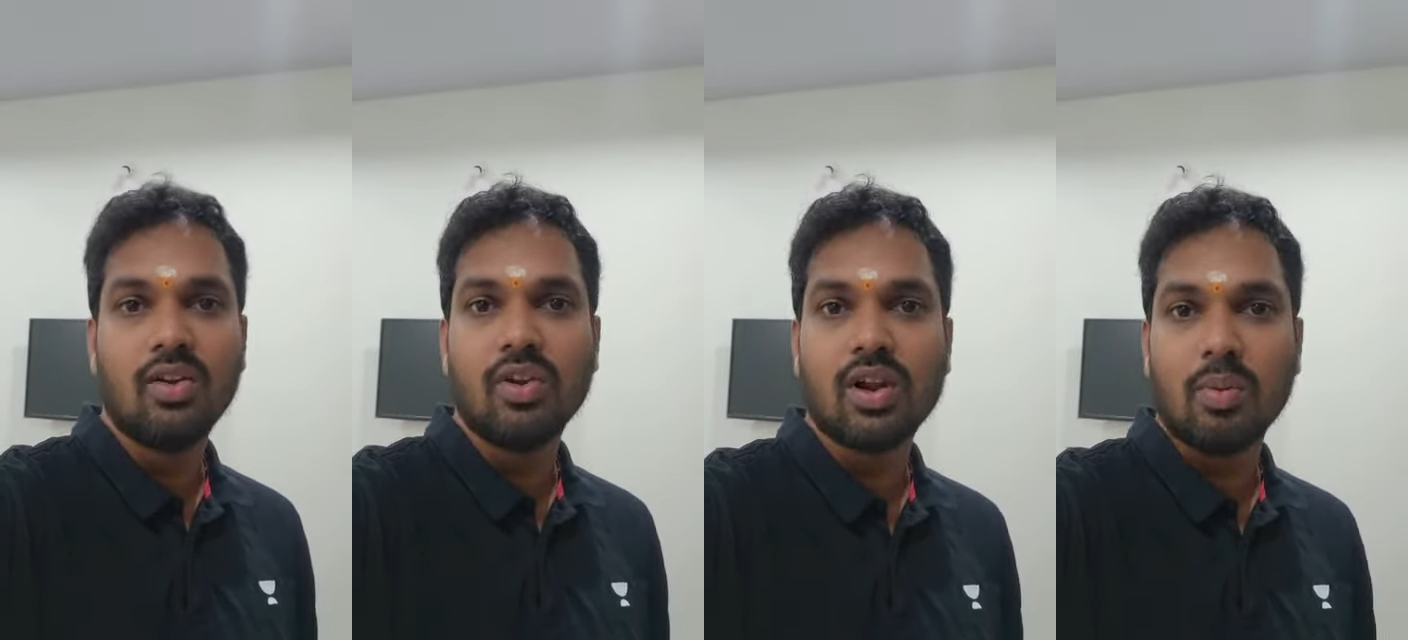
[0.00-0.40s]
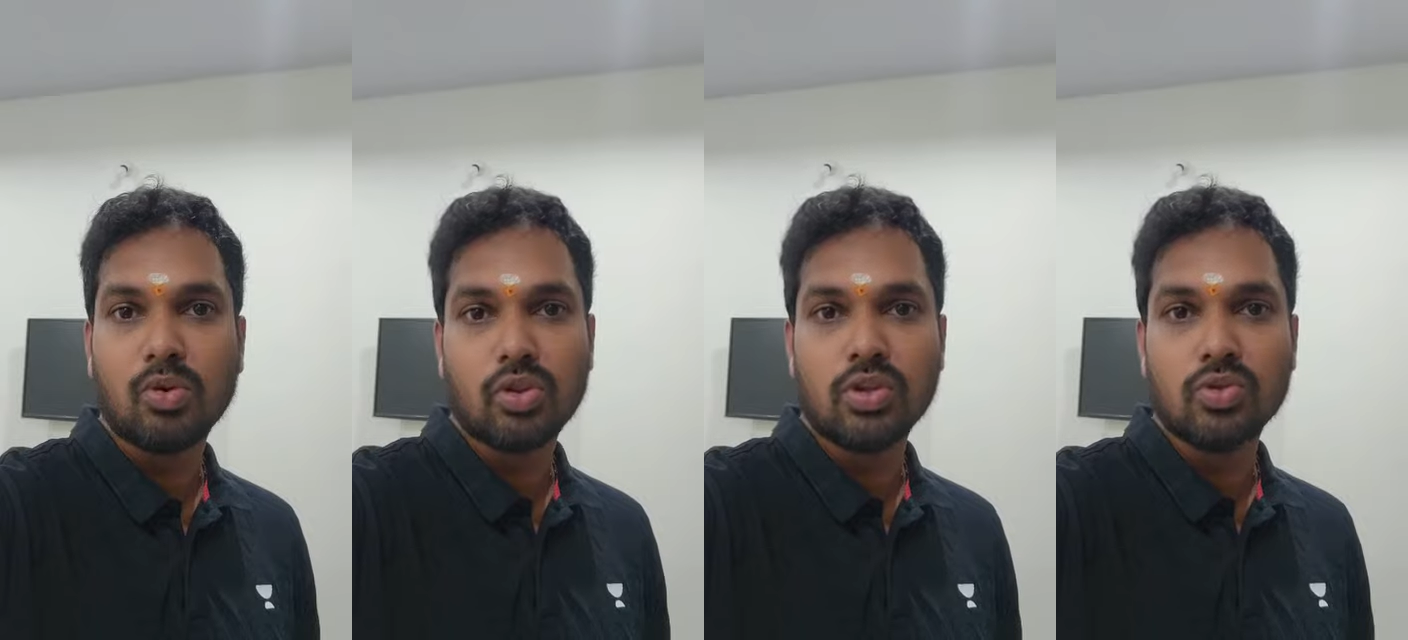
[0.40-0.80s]
we'll come
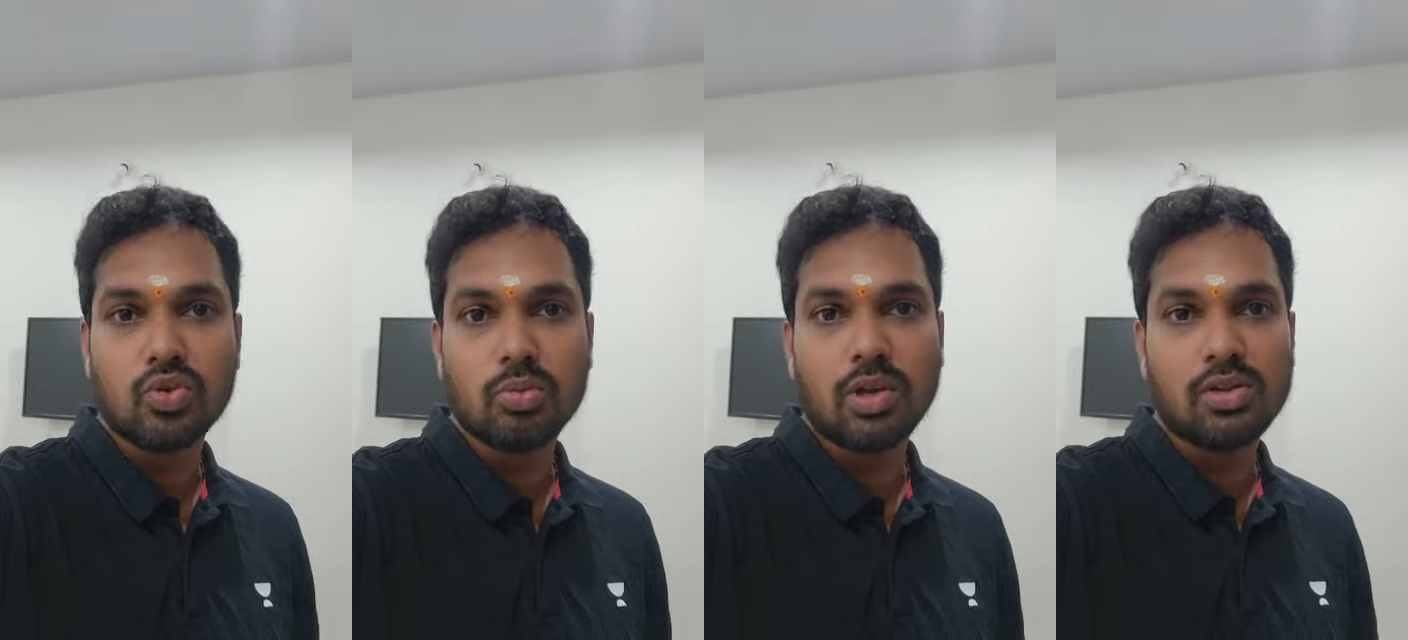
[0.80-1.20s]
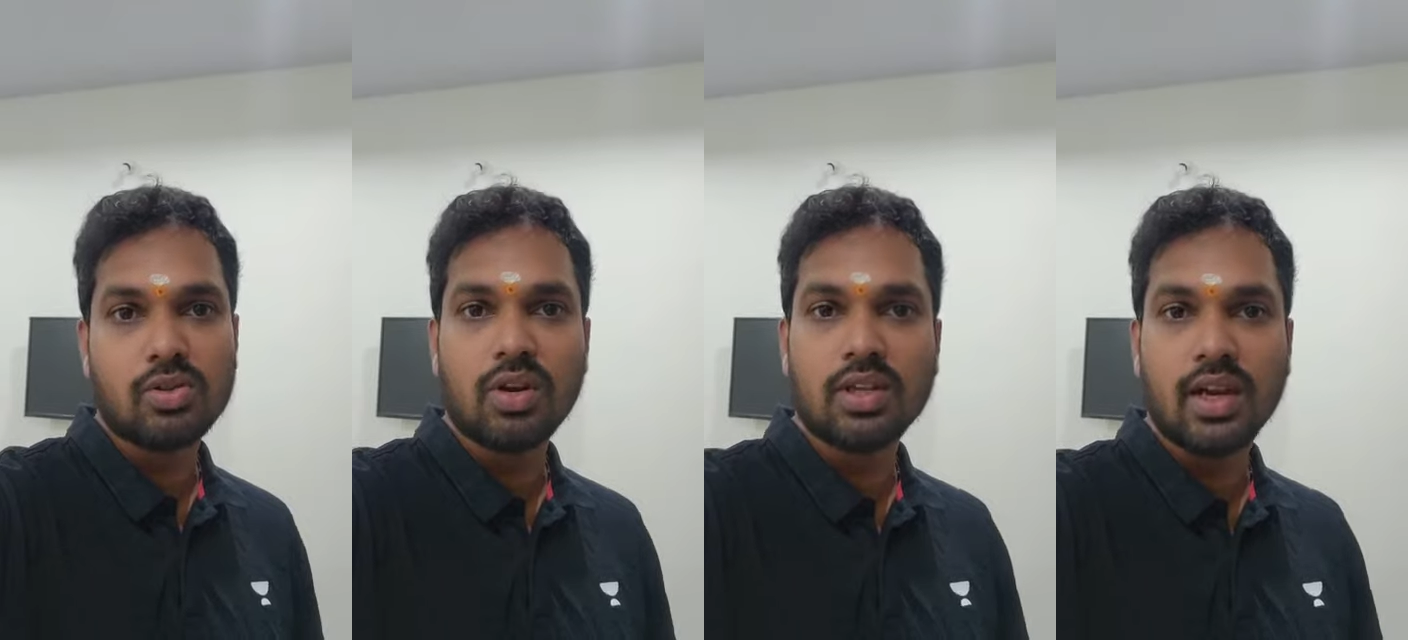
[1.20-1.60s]
to the YouTube
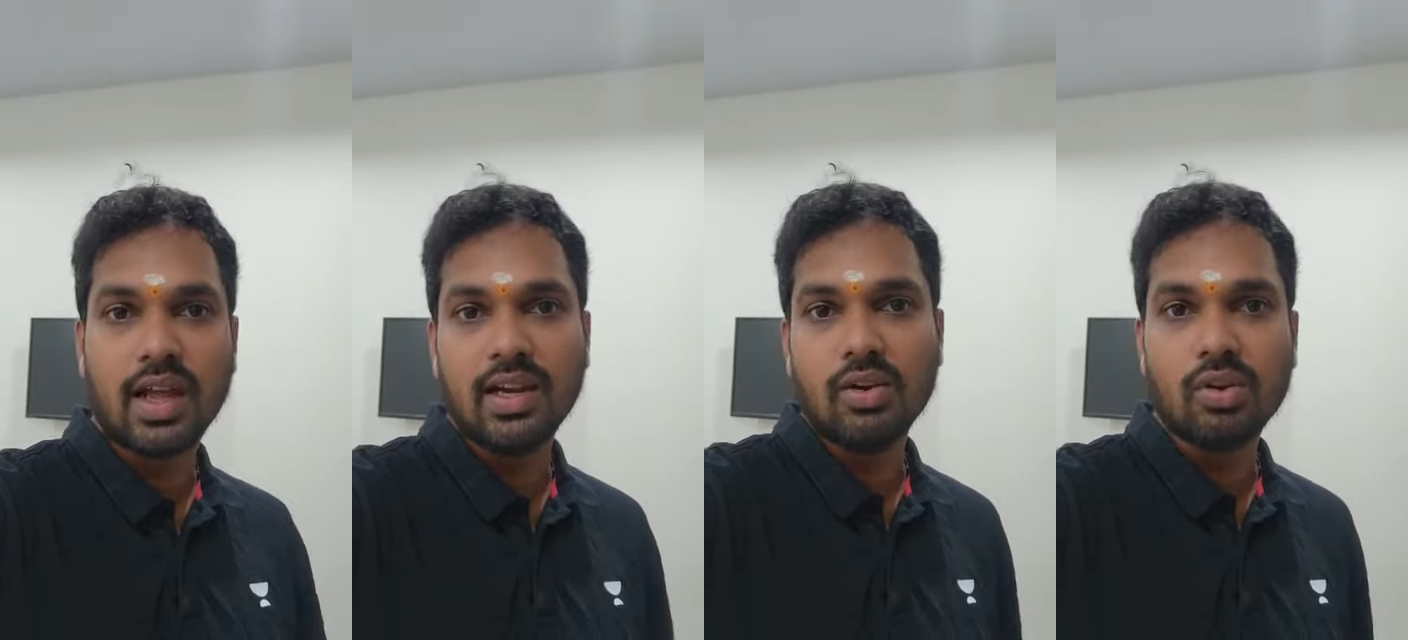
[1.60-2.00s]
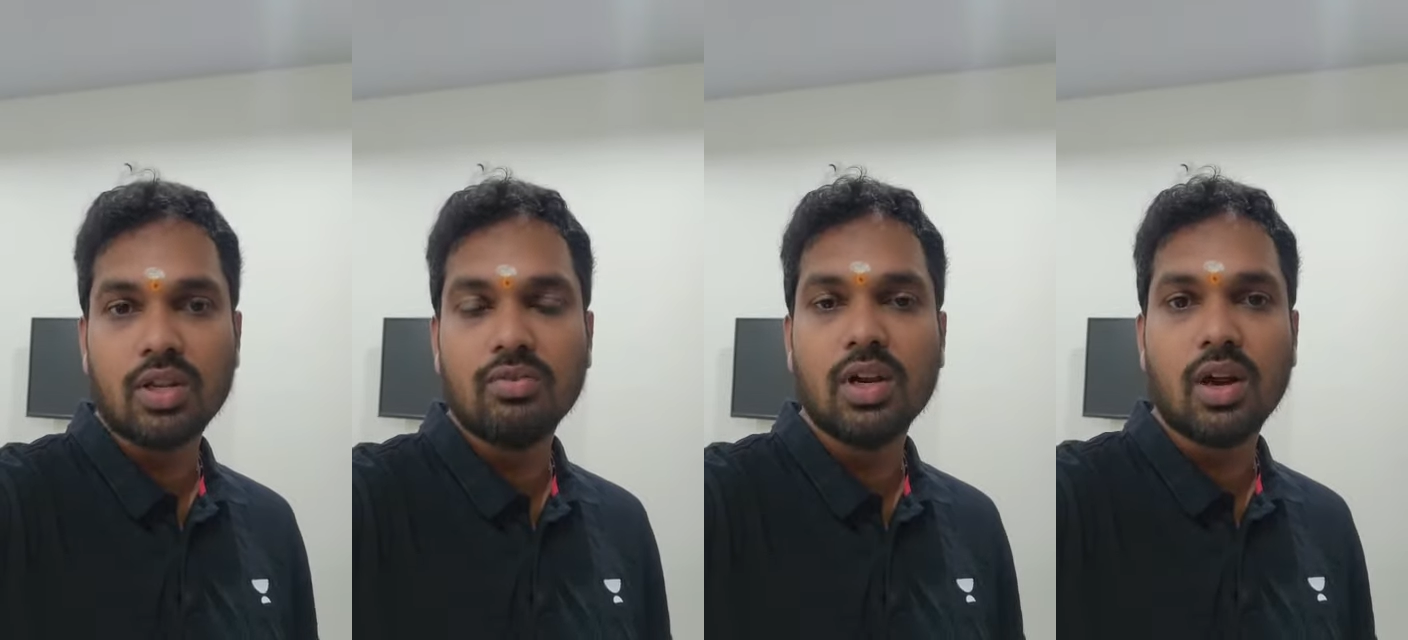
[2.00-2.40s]
also, and the daily
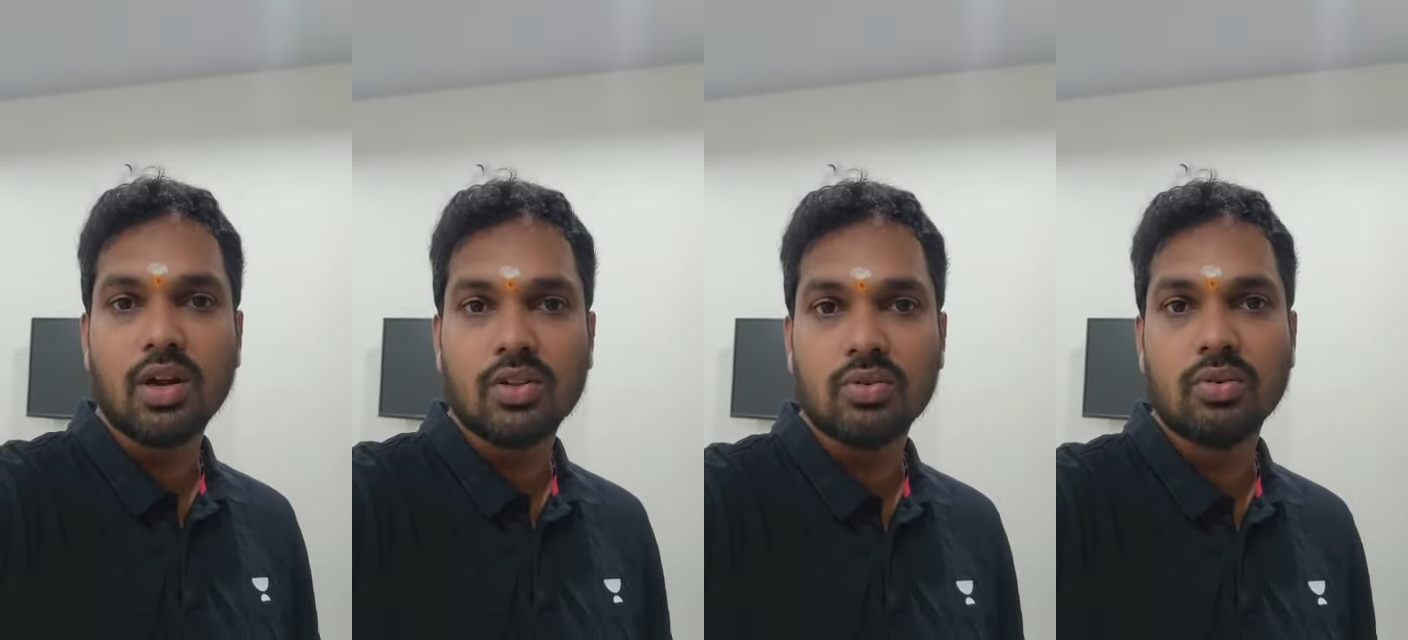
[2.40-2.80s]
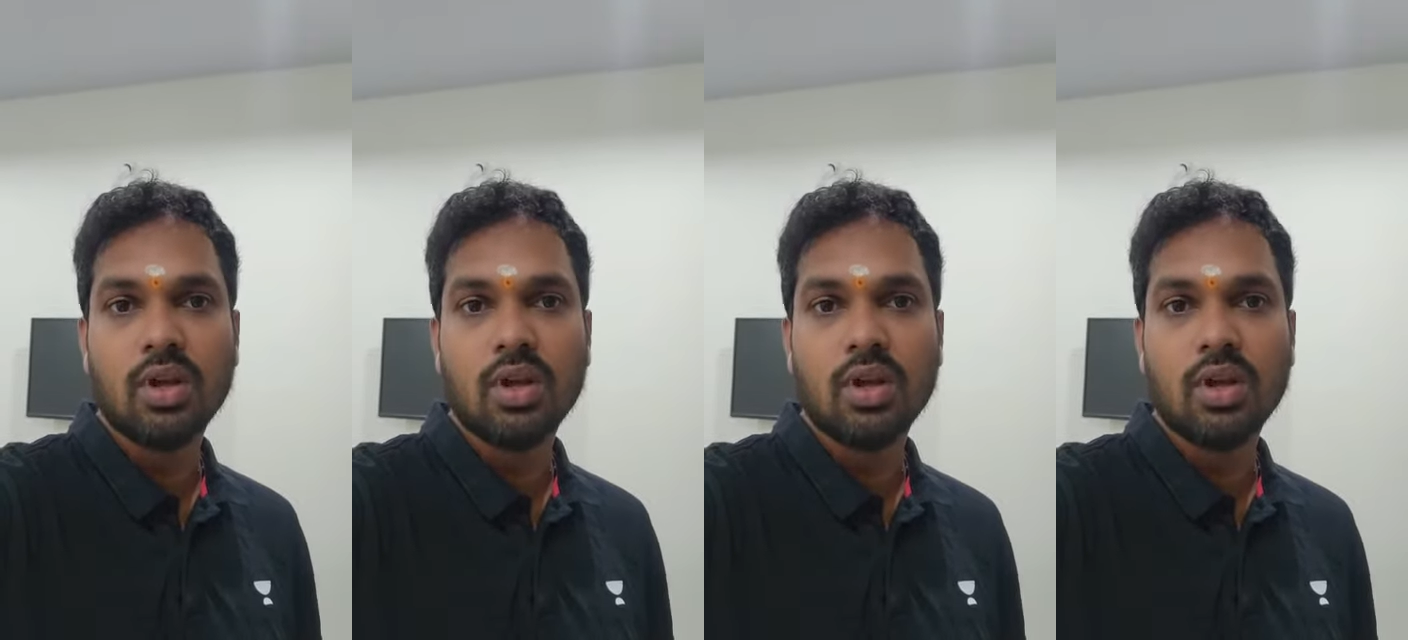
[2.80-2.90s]
routine will continue.